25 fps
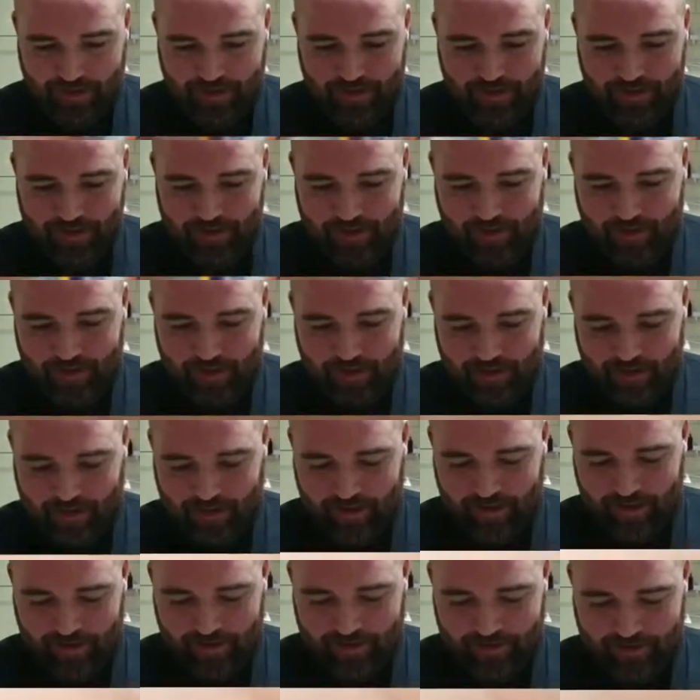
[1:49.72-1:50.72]
Can you see that
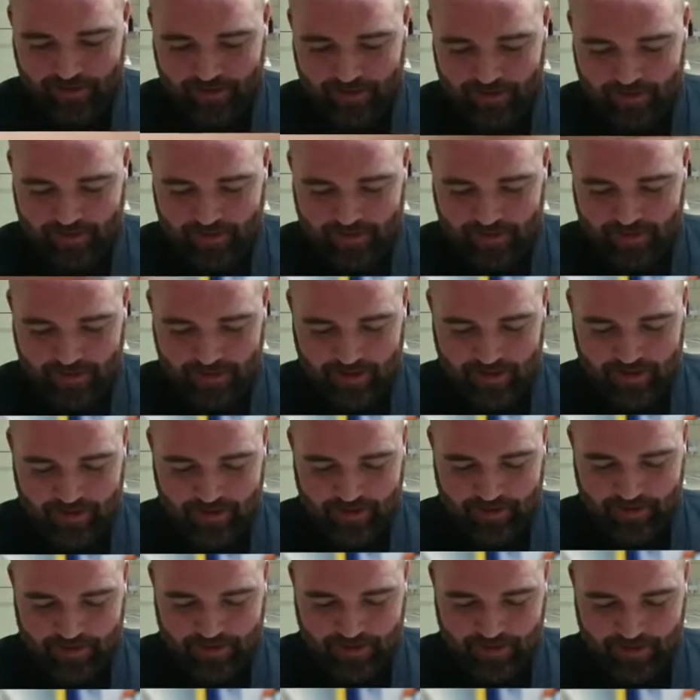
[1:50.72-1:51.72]
guys? That
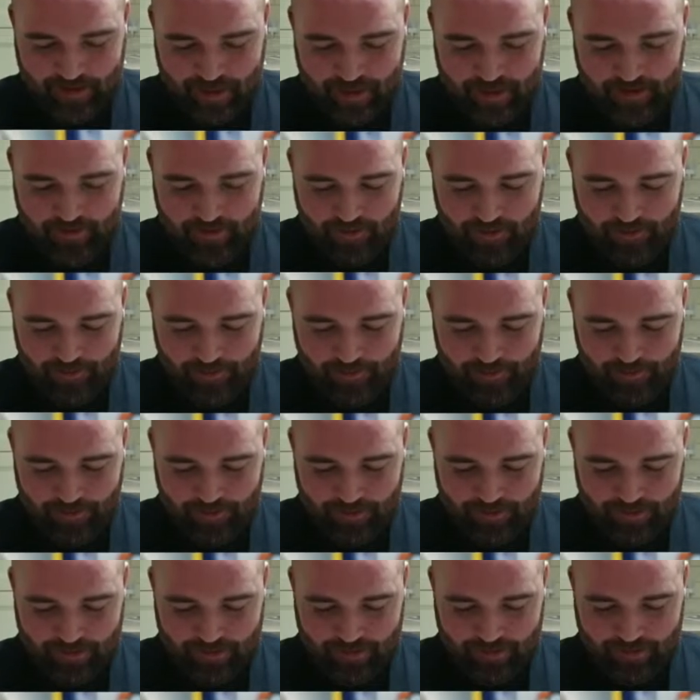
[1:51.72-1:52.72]
is
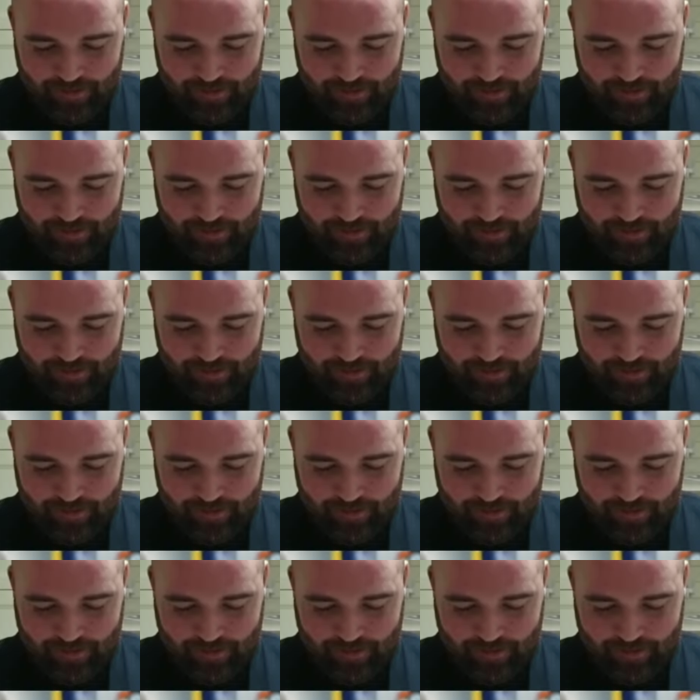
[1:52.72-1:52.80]
terrible.